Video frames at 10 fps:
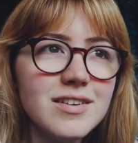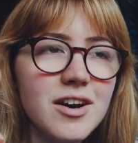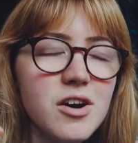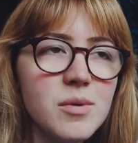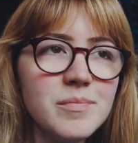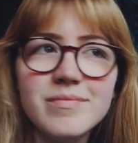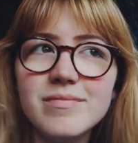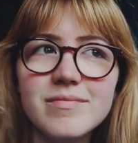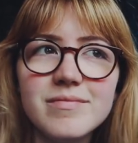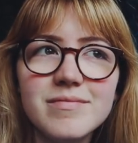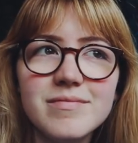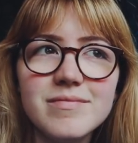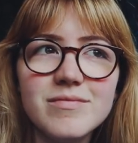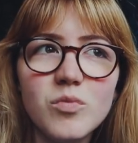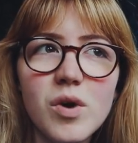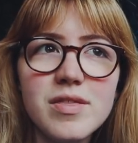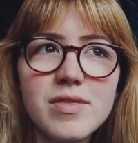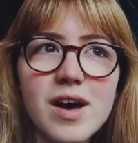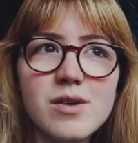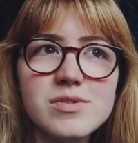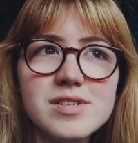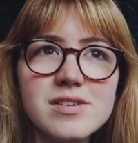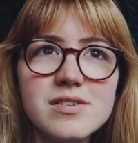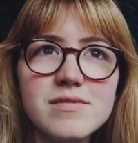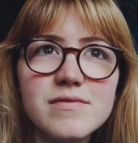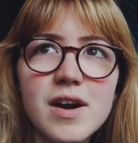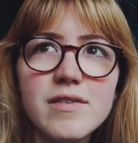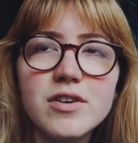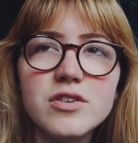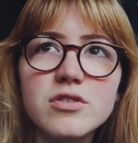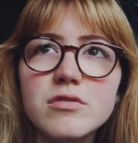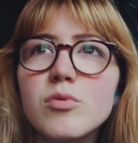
um, 1,500